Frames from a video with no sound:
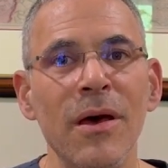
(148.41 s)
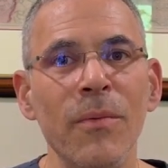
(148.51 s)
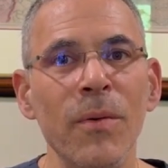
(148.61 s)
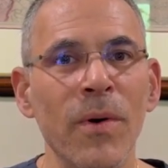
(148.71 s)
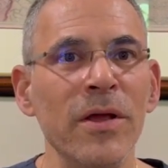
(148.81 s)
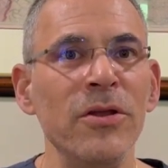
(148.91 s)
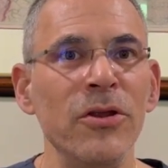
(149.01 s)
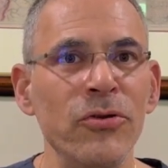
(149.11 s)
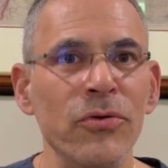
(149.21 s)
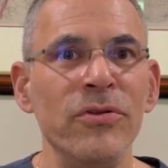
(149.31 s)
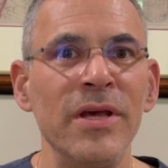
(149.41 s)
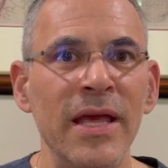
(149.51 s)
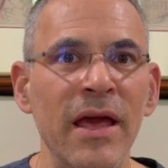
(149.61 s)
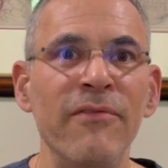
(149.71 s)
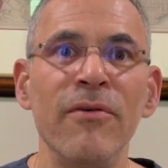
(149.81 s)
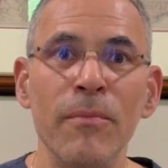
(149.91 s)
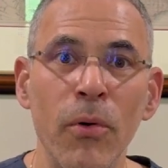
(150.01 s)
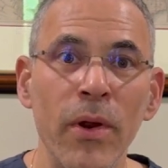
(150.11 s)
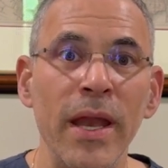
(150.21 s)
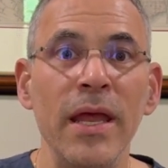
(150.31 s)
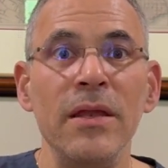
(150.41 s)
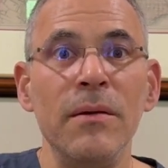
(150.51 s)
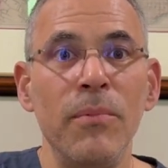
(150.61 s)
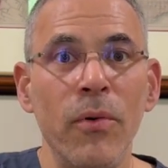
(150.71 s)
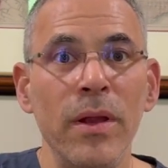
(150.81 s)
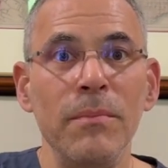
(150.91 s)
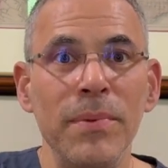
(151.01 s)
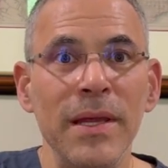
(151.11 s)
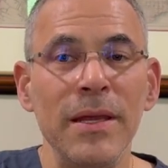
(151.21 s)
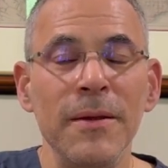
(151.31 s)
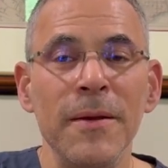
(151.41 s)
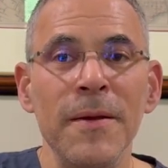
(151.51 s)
We want you to do it to get from point A to point B.